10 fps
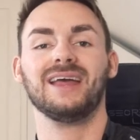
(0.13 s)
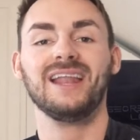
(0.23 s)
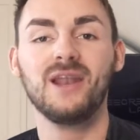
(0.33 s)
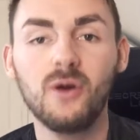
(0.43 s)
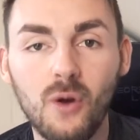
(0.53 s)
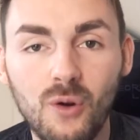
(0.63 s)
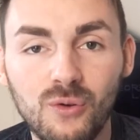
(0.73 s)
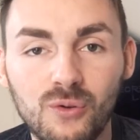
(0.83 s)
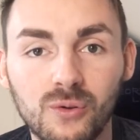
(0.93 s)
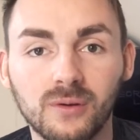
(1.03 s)

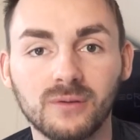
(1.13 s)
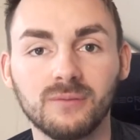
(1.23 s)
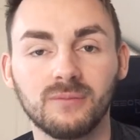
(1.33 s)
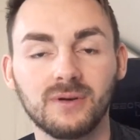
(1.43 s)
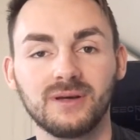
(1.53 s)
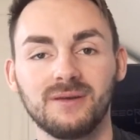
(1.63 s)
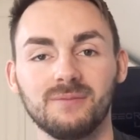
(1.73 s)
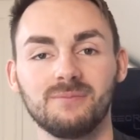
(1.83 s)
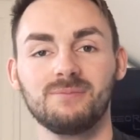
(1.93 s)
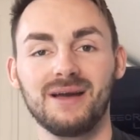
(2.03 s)
Hello, my
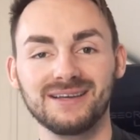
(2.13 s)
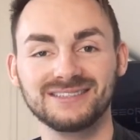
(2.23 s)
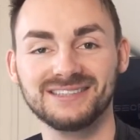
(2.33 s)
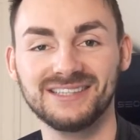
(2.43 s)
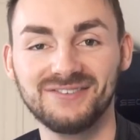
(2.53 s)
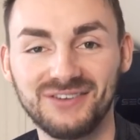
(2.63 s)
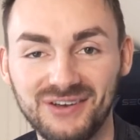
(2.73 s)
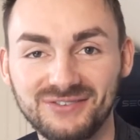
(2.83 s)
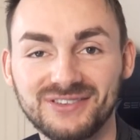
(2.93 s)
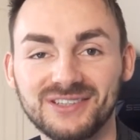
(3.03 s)
massive
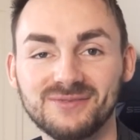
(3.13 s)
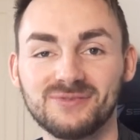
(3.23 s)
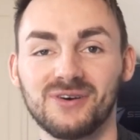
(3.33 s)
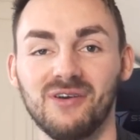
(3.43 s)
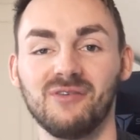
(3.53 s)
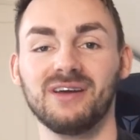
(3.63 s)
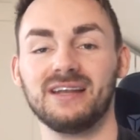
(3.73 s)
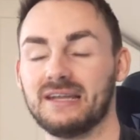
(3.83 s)
YouTube following.